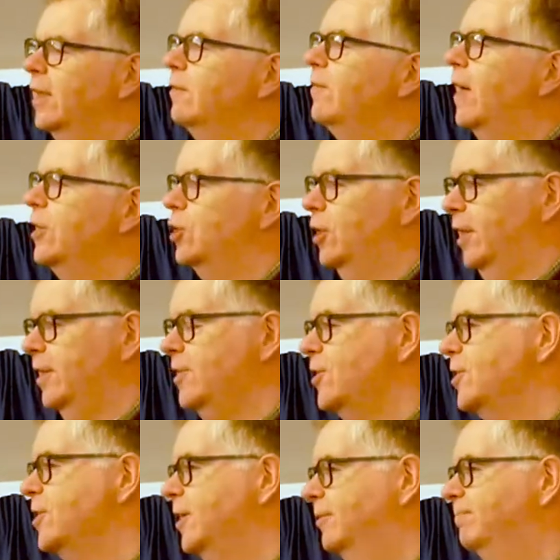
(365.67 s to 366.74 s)

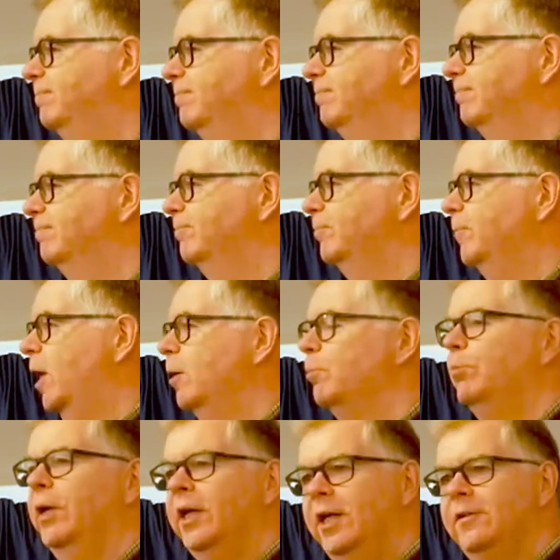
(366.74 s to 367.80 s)
evangelist
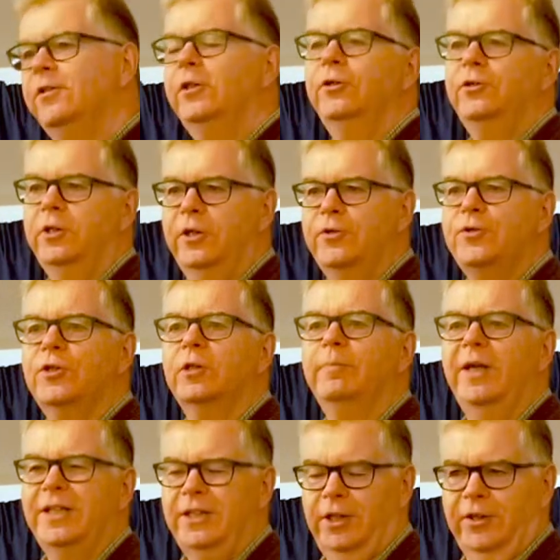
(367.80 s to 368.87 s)
bringing the good news to the
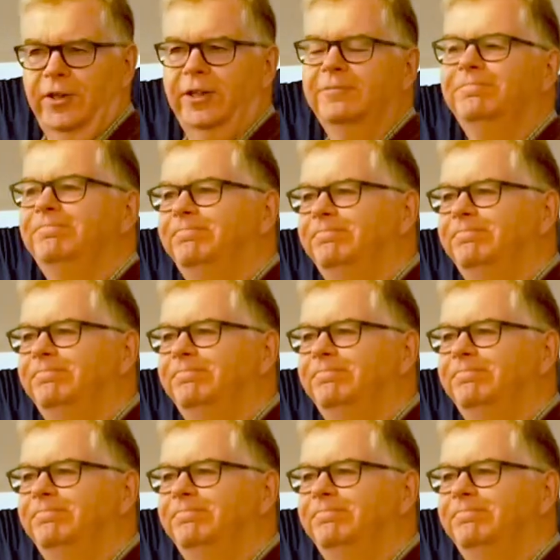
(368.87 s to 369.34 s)
Pentagon.